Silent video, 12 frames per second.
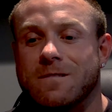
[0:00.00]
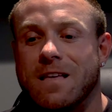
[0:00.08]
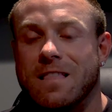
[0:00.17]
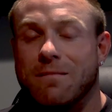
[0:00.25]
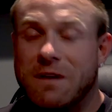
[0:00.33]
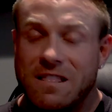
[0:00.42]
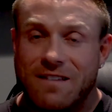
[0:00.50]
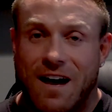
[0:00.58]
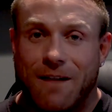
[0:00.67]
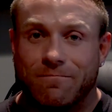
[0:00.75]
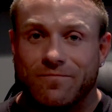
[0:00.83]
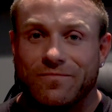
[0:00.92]
in the
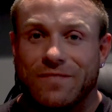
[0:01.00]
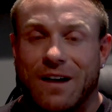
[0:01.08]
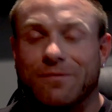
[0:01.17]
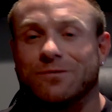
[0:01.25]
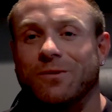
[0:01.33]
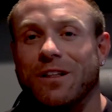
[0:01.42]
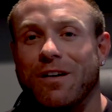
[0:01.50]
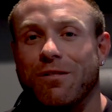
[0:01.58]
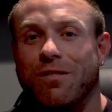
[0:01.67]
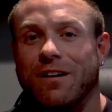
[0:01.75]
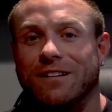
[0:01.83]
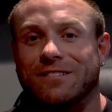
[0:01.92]
meantime, that was one of the other
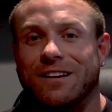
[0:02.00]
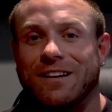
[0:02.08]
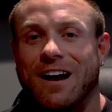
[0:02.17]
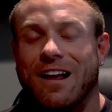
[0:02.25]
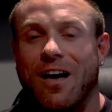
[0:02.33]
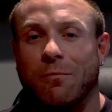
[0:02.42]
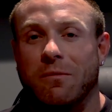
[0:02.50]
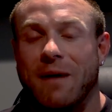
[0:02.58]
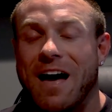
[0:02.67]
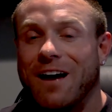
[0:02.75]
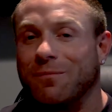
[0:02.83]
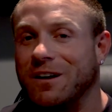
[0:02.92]
things that kind of held me
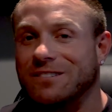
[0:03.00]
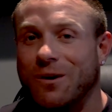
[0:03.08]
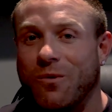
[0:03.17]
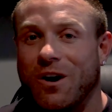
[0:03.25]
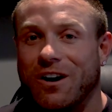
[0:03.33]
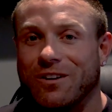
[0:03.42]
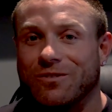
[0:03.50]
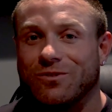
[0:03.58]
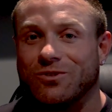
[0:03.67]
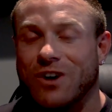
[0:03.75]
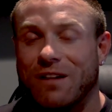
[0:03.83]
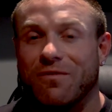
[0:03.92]
back, because I wanted to
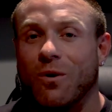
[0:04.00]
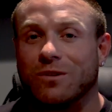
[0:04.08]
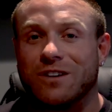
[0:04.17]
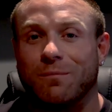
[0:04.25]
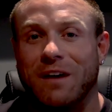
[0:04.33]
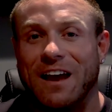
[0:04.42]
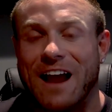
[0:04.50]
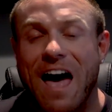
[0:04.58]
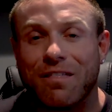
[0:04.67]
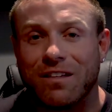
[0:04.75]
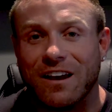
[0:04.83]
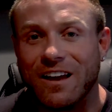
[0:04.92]
try to focus on being an
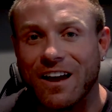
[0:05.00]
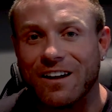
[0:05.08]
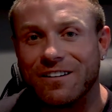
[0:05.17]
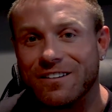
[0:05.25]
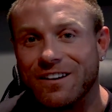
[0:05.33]
athlete again.